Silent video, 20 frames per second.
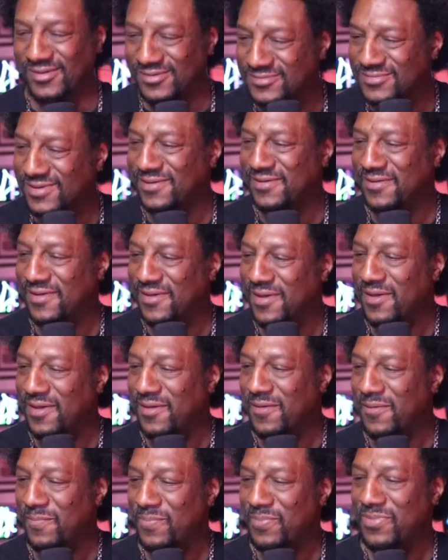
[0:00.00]
Problems.
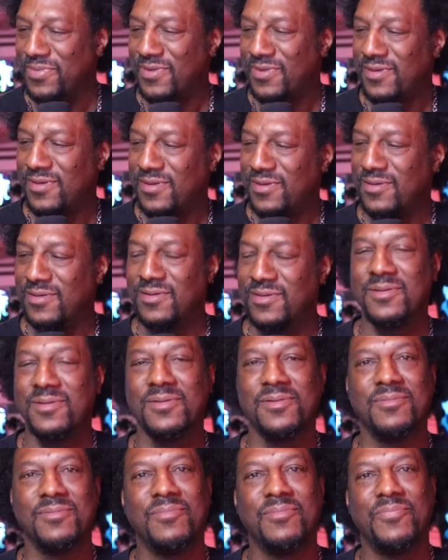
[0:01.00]
We weren't worried
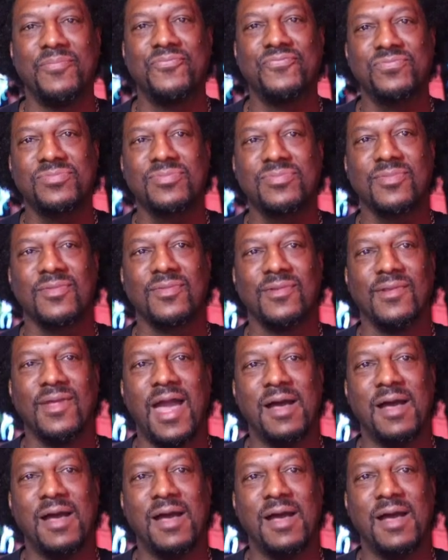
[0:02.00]
about them problems.